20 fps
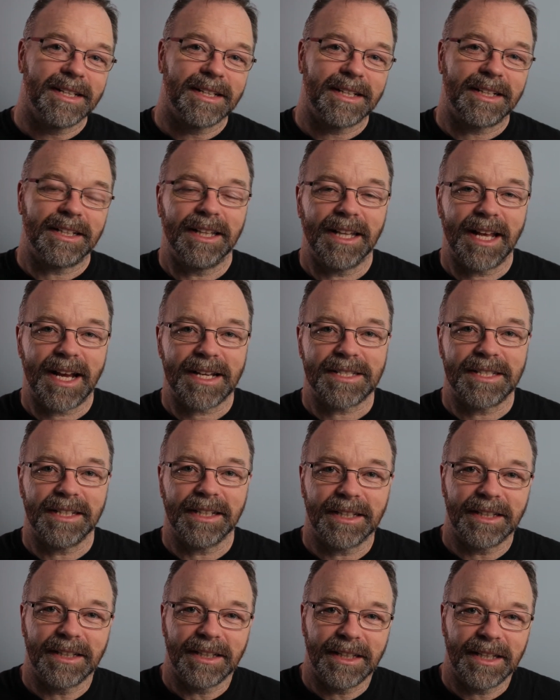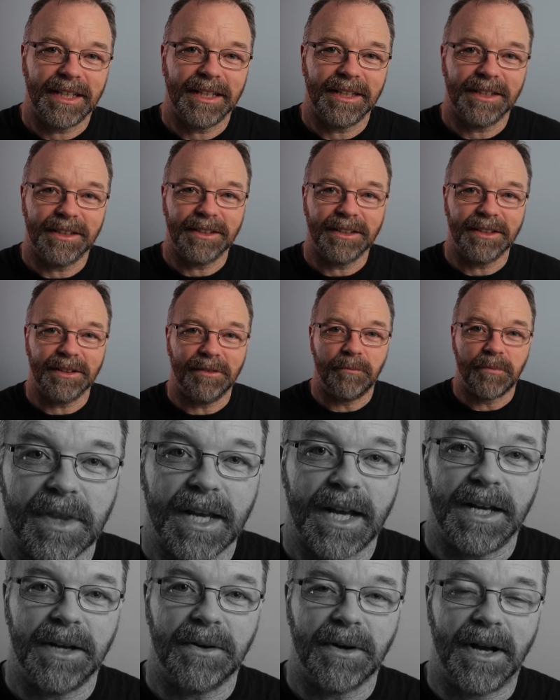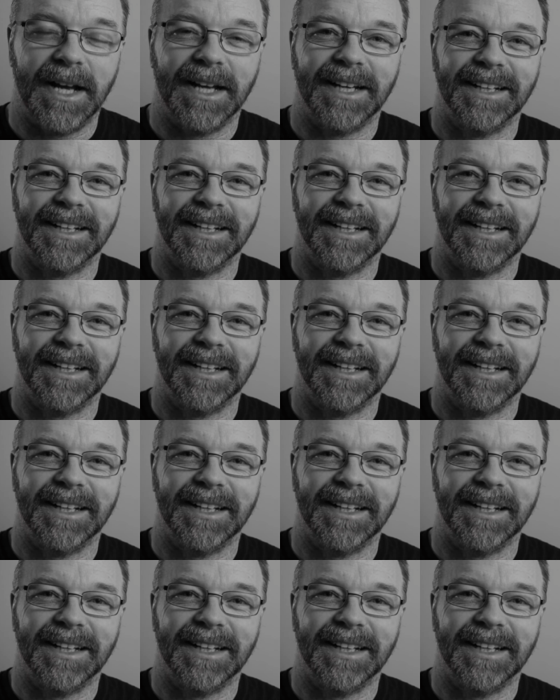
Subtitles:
Classic kill. Anyway,